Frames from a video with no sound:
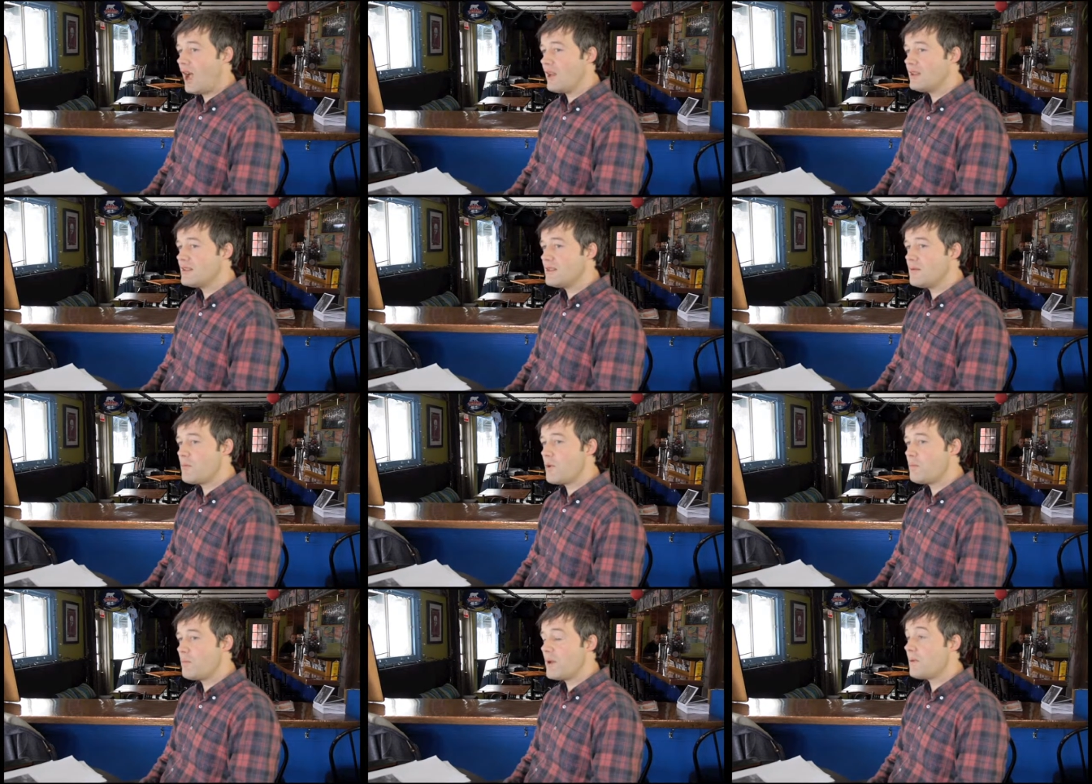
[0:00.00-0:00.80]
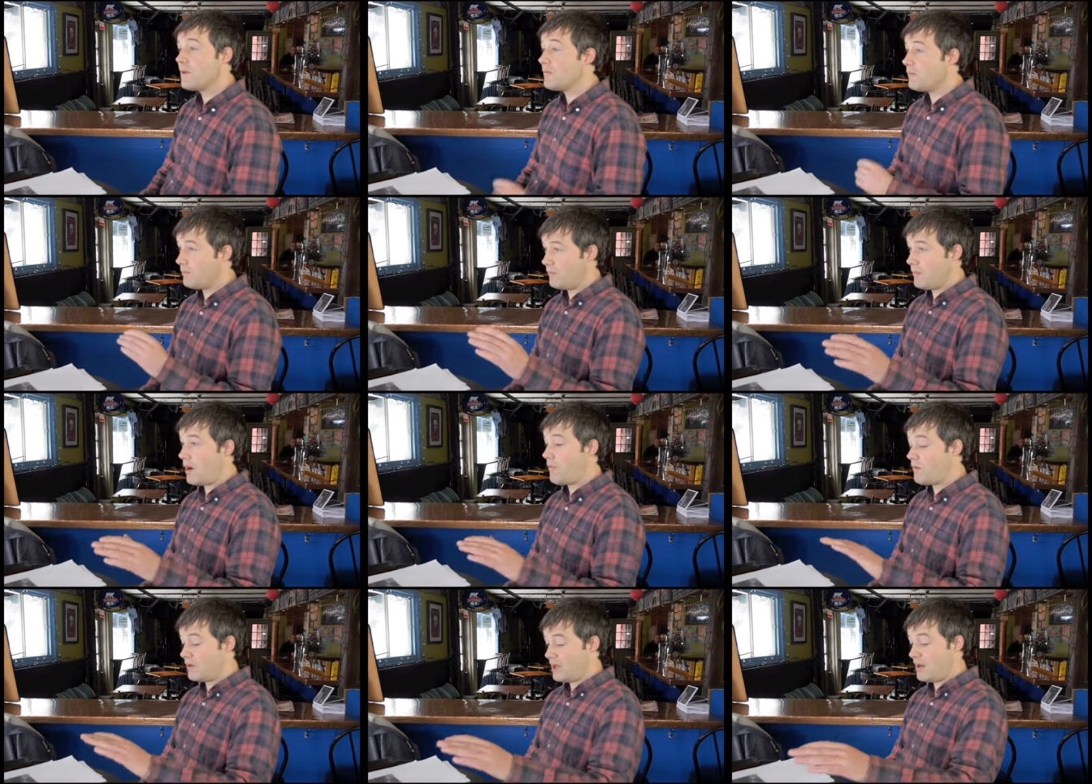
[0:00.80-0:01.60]
I see, but I
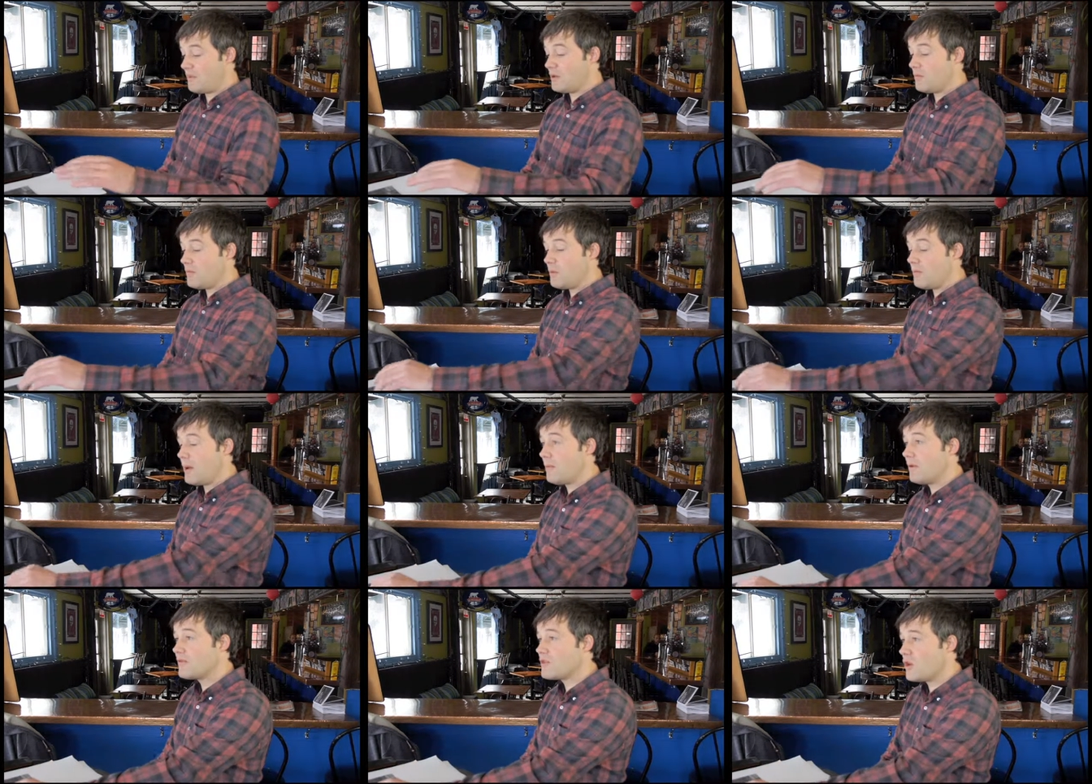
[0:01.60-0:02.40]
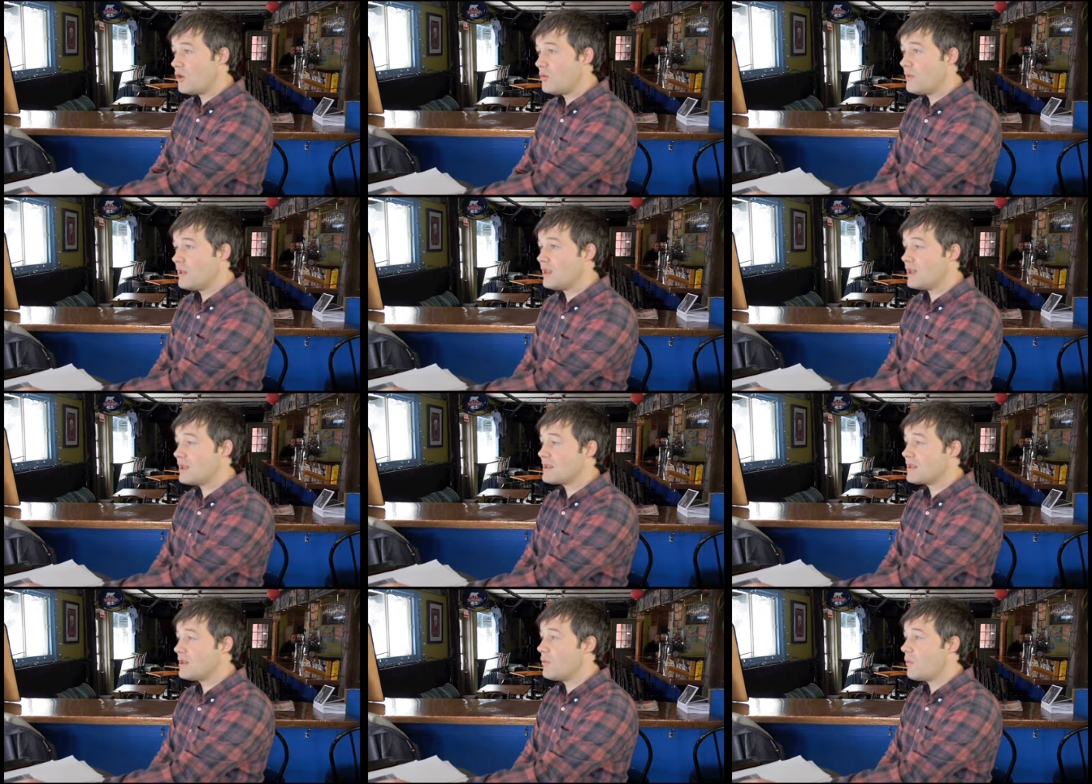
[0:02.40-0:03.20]
won't name them, but people have told me that
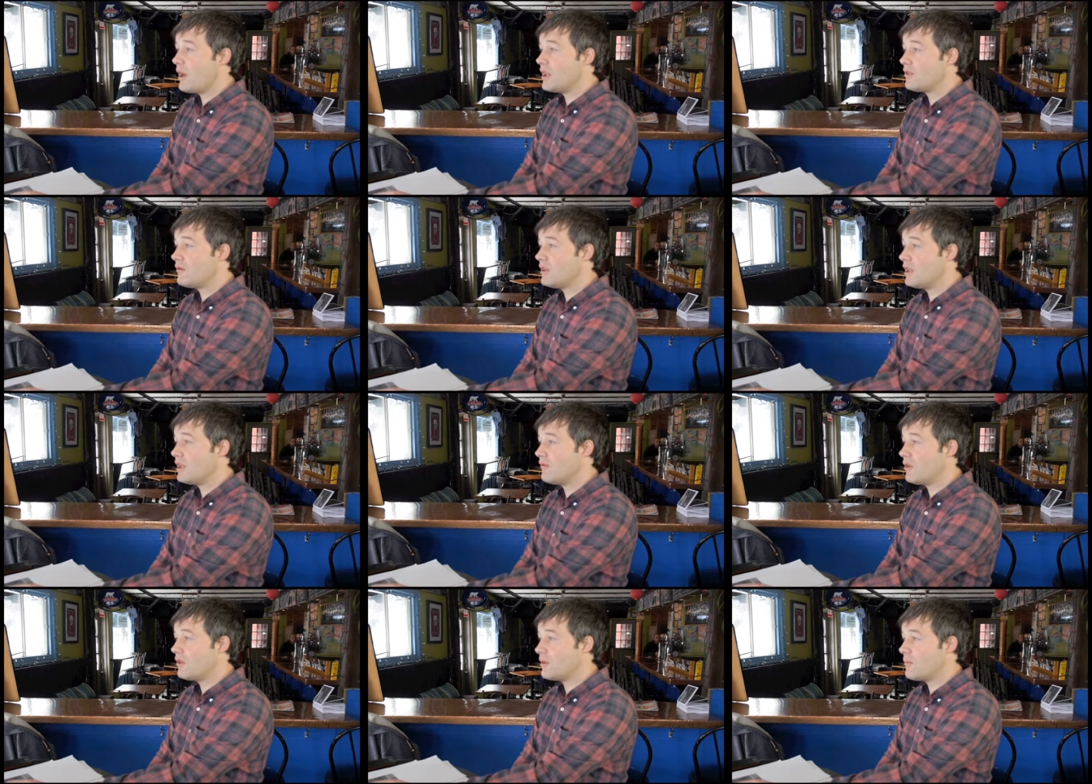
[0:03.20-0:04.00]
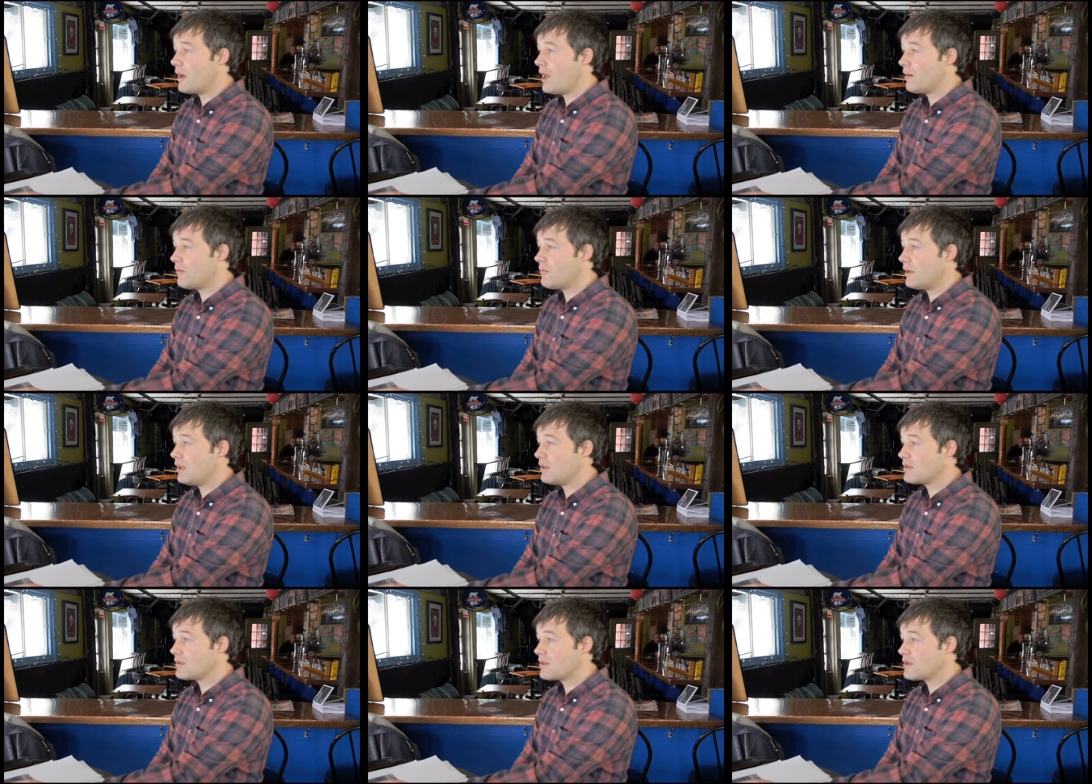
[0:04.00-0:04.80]
you see weather in here on the Parliament
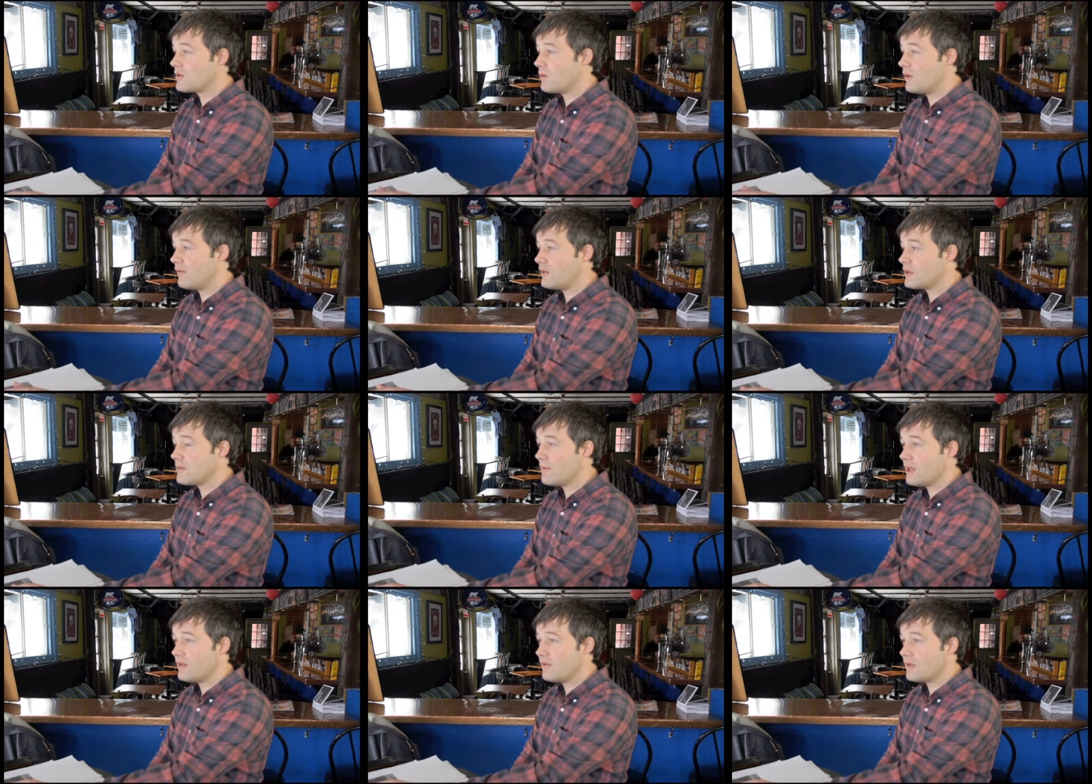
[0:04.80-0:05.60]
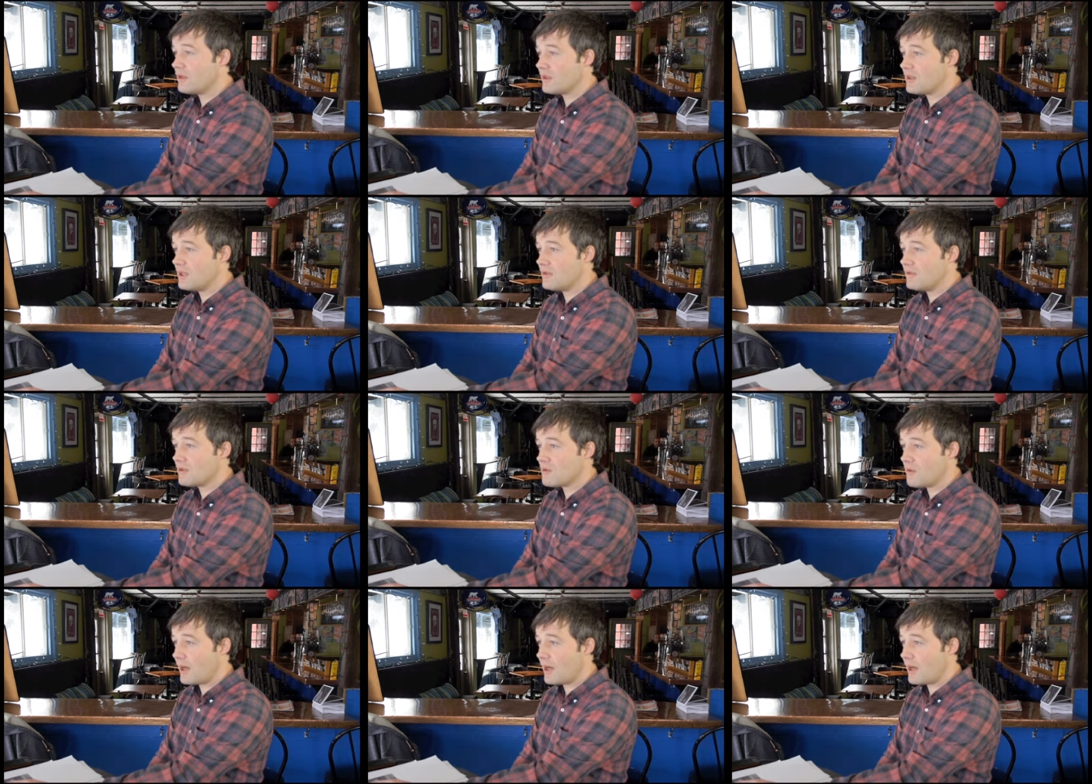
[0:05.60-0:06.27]
buildings that's equivalent to medieval cathedrals.